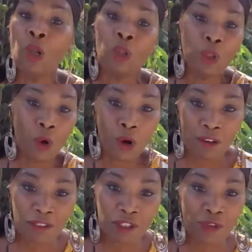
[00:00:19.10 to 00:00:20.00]
law
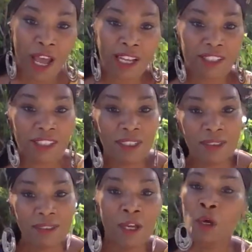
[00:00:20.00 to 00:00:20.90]
of
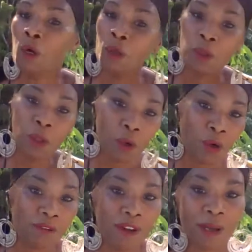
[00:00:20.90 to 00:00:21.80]
attraction, law
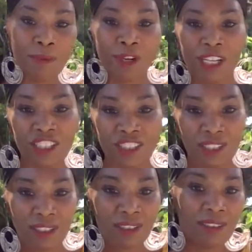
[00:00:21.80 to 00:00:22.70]
of
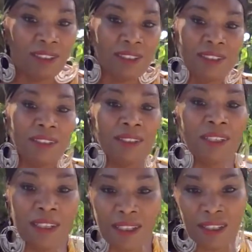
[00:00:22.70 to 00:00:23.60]
vibration,
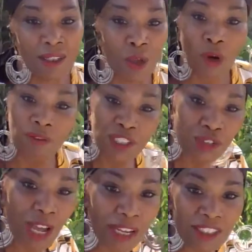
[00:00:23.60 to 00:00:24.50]
uh, law of
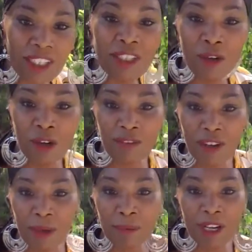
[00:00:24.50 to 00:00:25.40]
attraction, law of
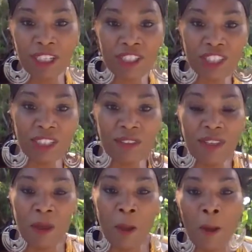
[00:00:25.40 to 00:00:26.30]
vibration.
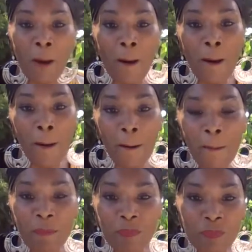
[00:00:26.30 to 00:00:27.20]

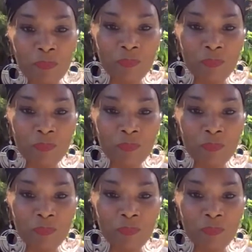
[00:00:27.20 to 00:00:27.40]
Um,